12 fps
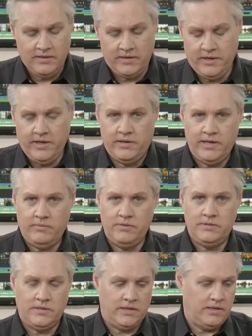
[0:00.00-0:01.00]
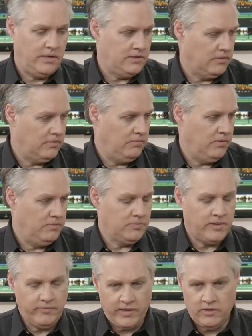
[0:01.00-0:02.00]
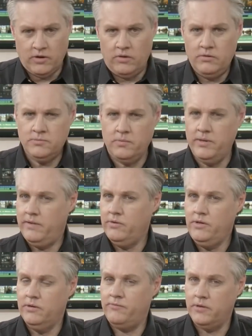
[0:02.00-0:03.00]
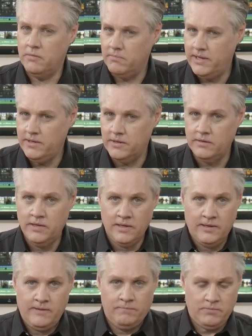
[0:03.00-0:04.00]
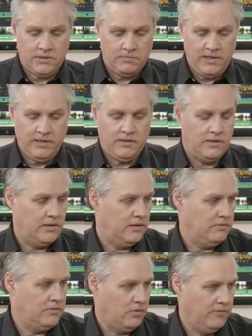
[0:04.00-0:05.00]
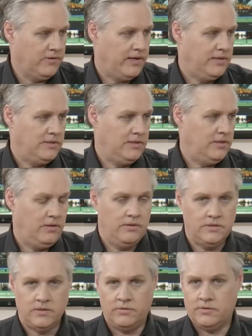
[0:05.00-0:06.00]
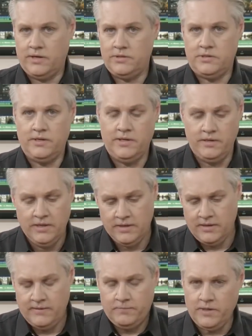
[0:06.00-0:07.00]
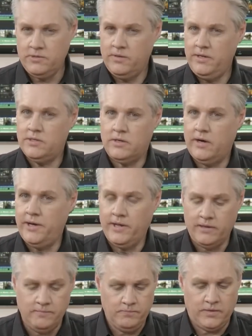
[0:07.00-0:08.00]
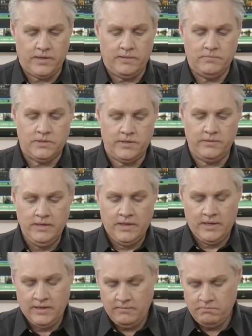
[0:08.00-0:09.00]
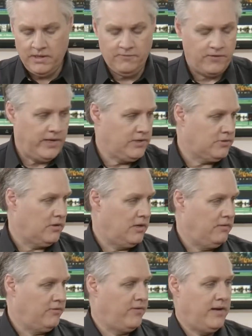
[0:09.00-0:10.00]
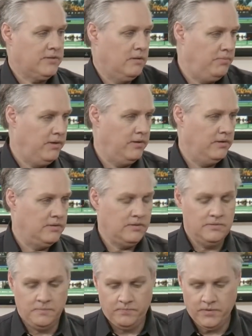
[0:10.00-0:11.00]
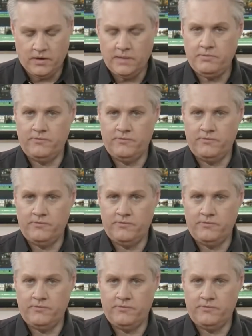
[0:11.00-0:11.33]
again, that was it was one of our goals, but we never knew if we could make it. But to make 12K as easy to use as Ultra HD is really exciting. So big flash drives, fast computers, high